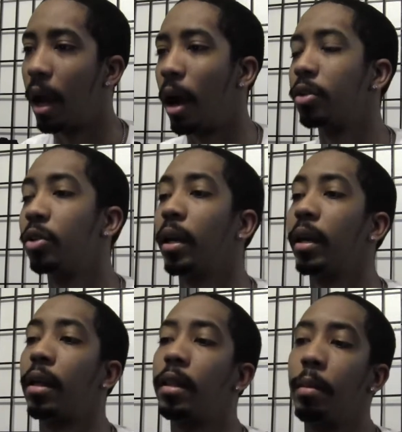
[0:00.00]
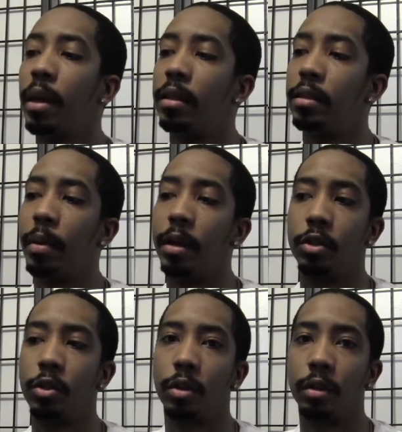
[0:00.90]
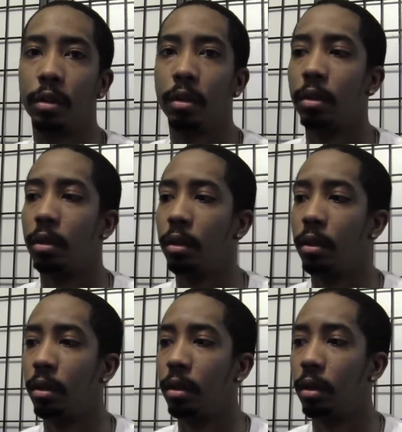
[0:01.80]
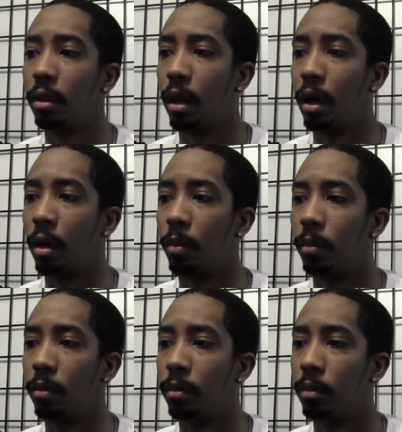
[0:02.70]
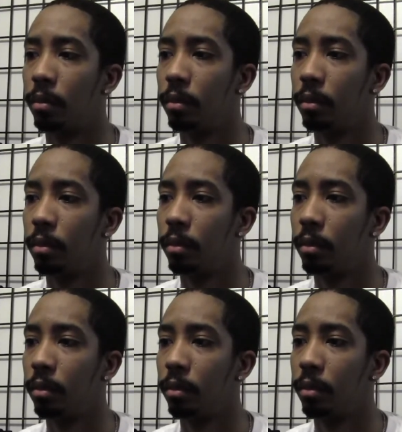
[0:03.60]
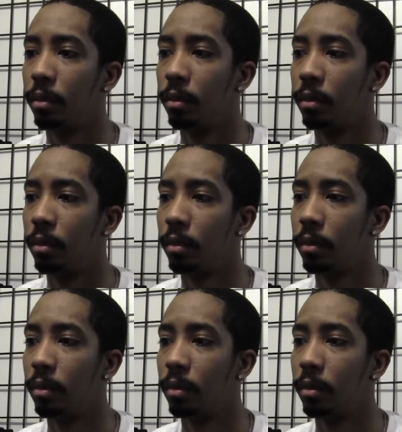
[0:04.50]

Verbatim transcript: I also like how they made this Megazord. Um, Pinky, they've got to win.